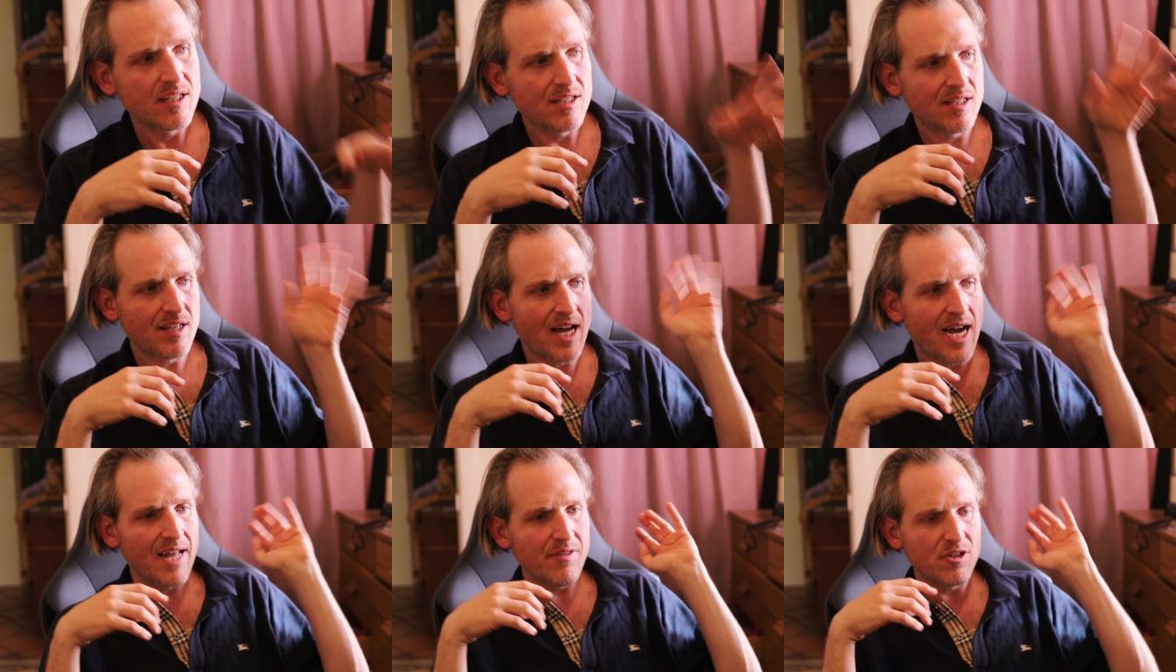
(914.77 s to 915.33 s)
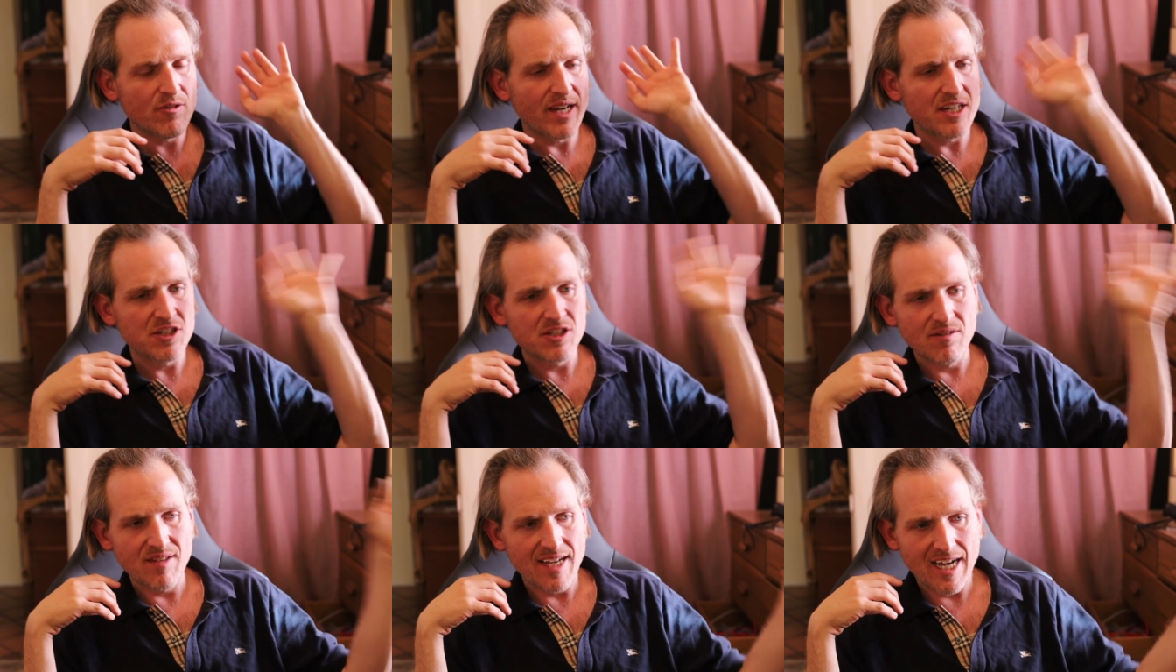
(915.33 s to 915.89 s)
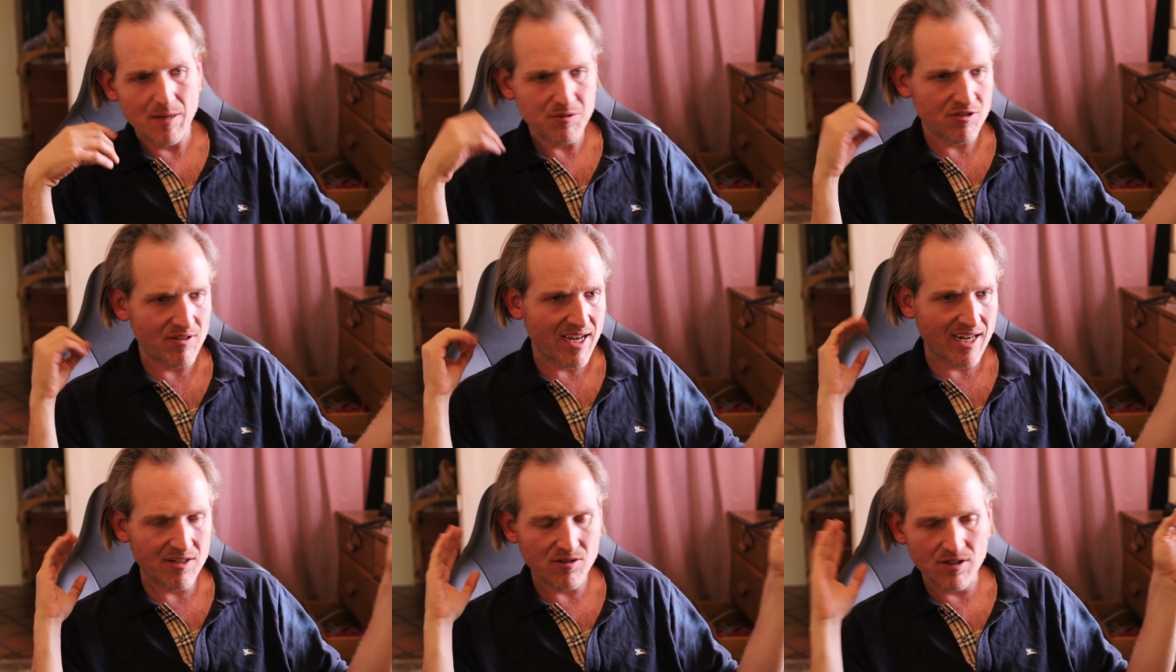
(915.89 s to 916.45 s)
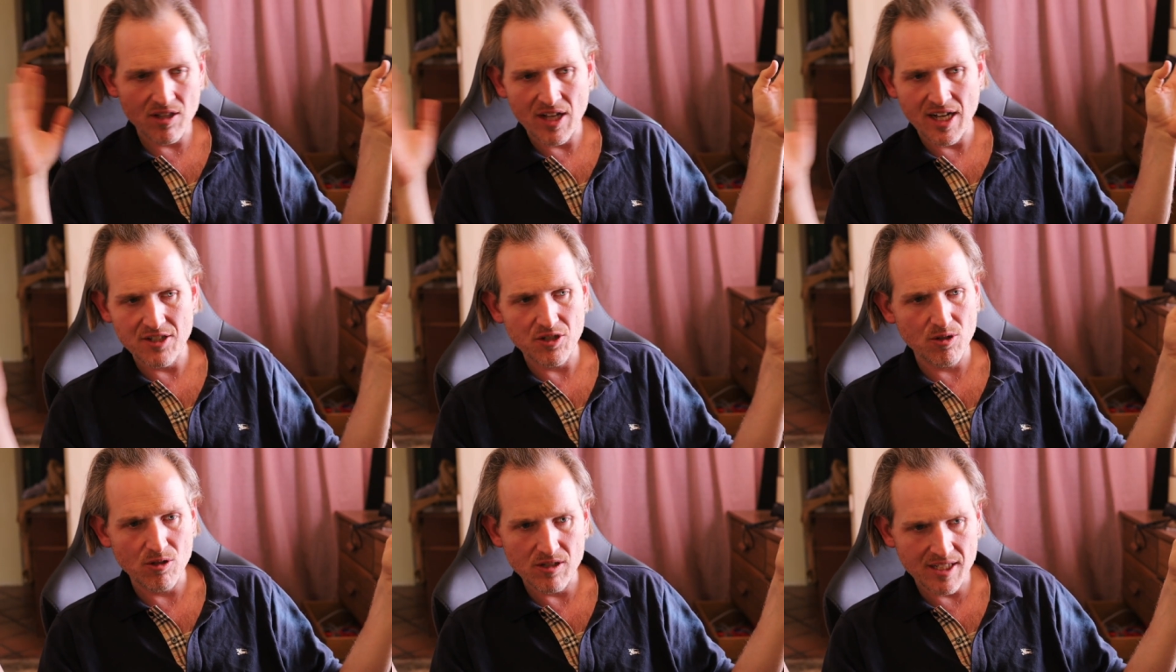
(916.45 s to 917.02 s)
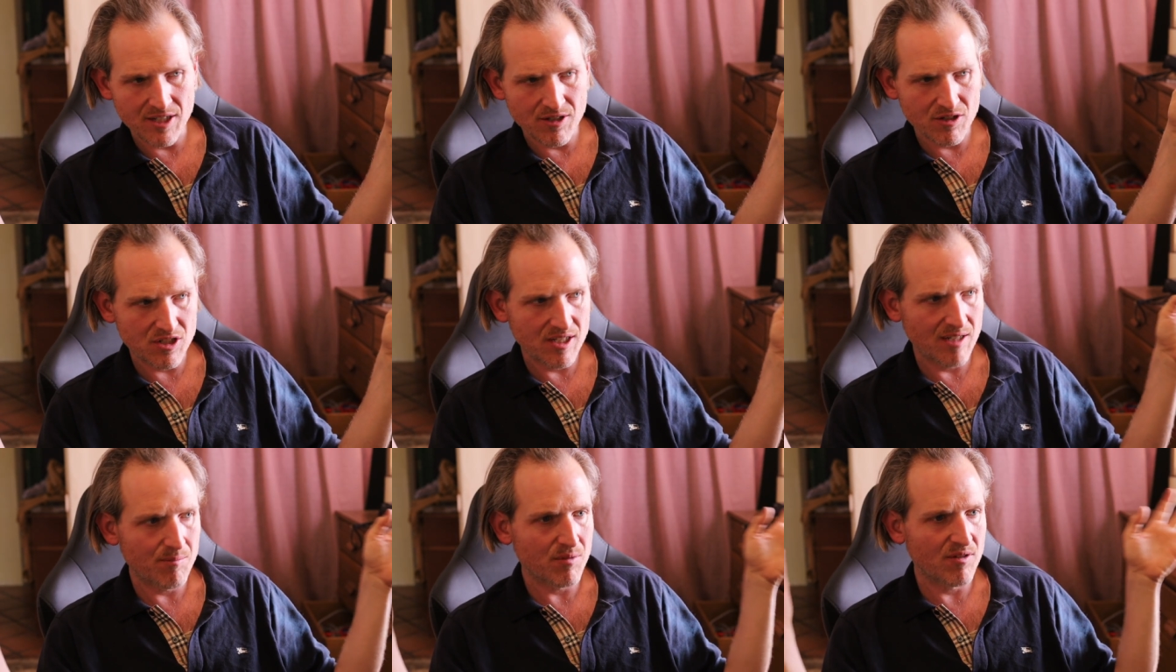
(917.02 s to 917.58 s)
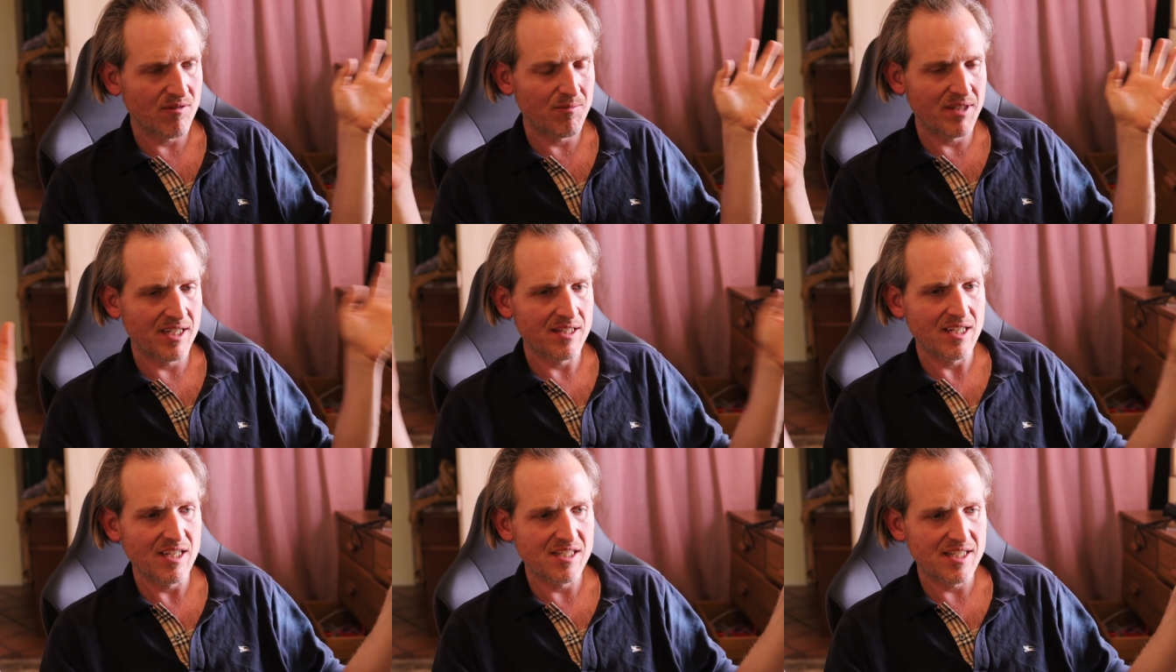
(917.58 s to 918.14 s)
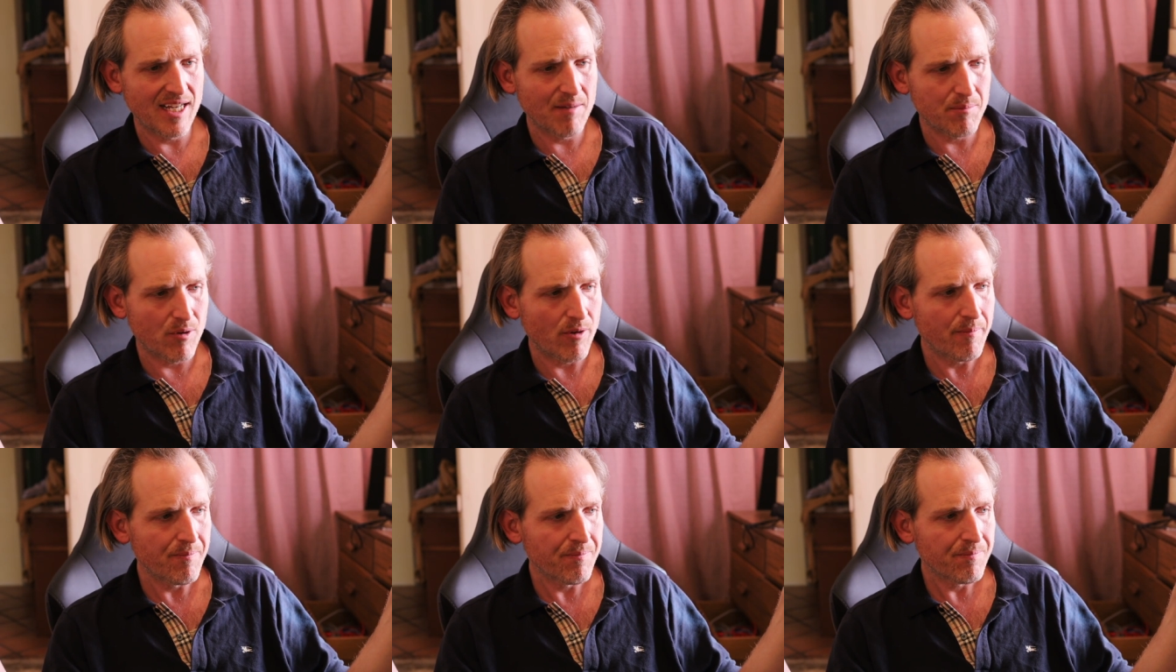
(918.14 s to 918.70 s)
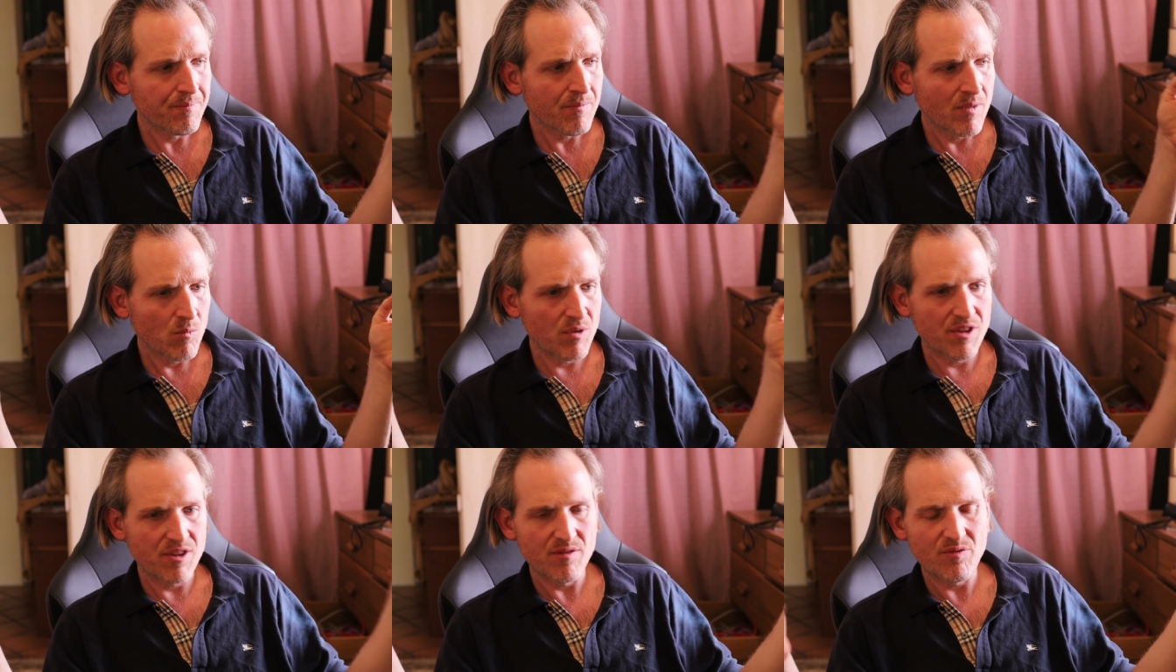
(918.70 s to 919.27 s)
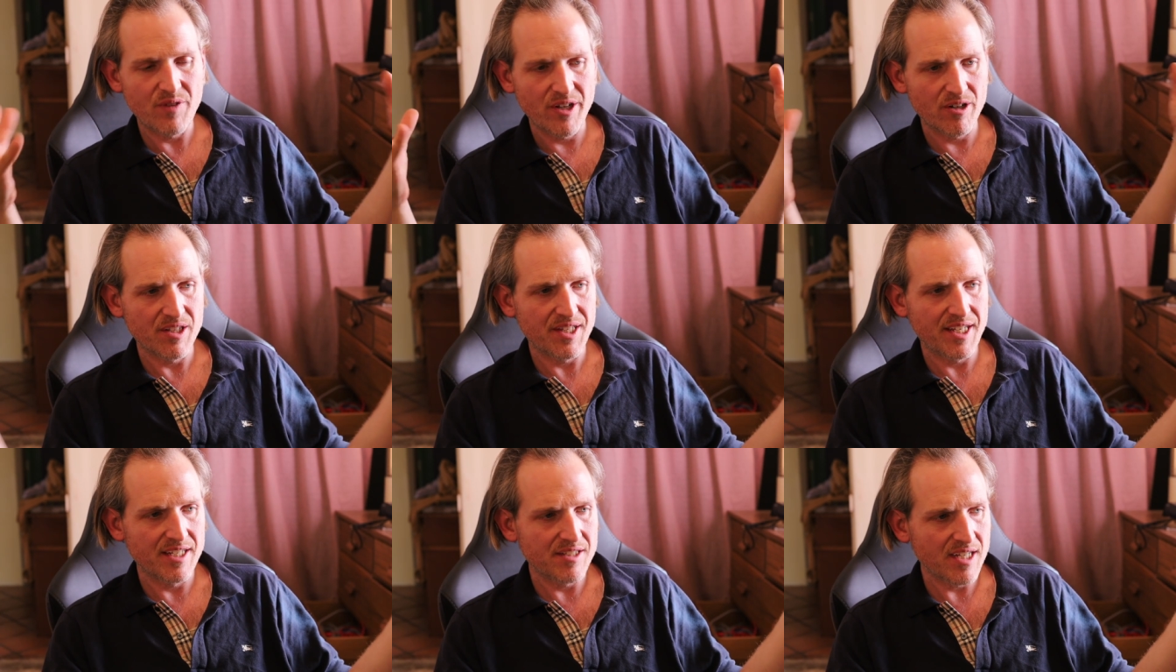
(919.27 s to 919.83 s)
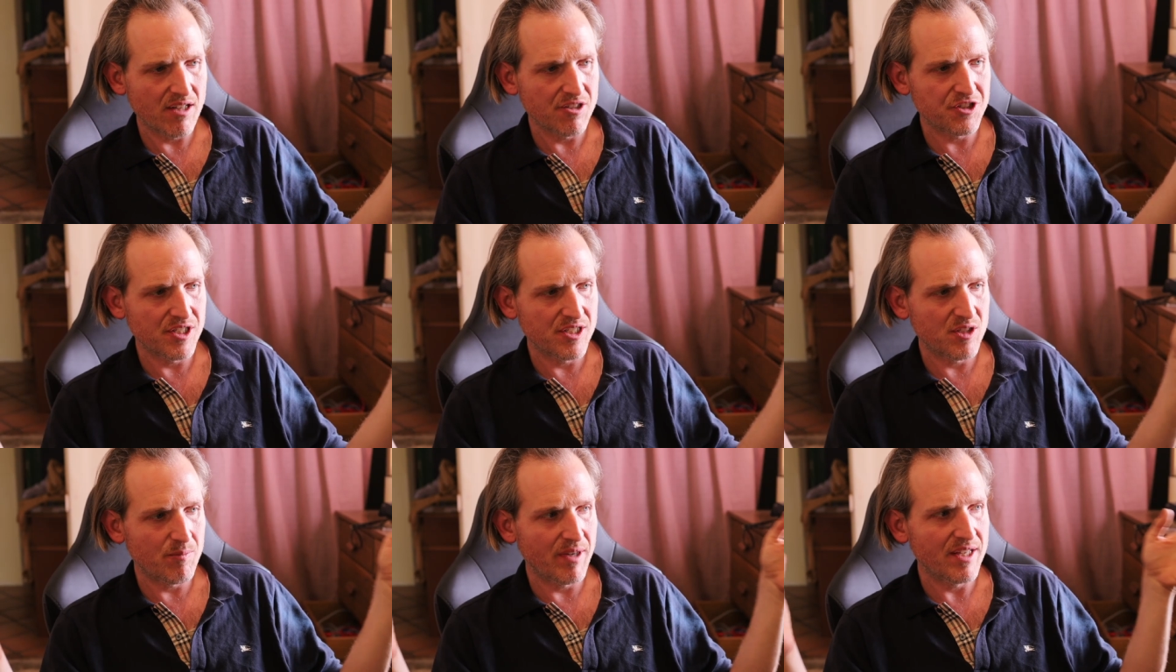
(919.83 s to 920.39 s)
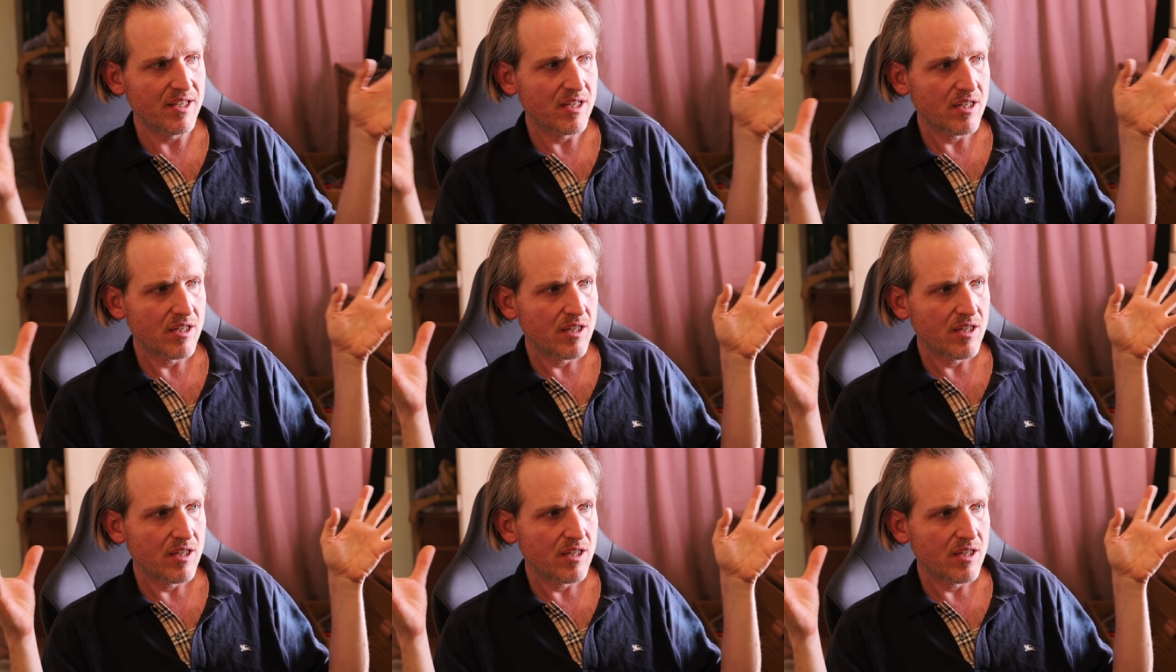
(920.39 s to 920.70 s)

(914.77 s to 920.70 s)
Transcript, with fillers: not the direction of the abstract or the logical leadership or being the example with the fear and the intelligence but